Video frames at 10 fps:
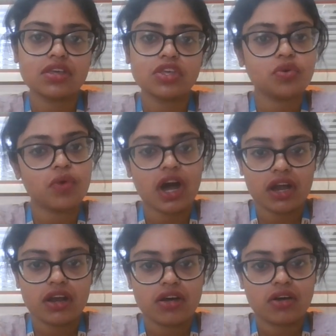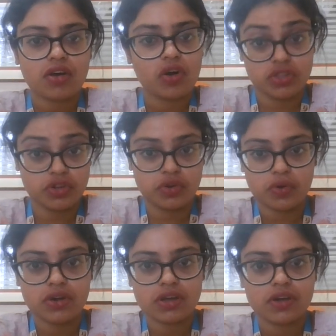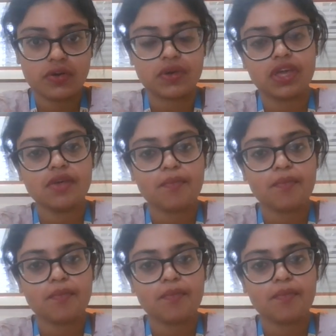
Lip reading: you are on the road, okay?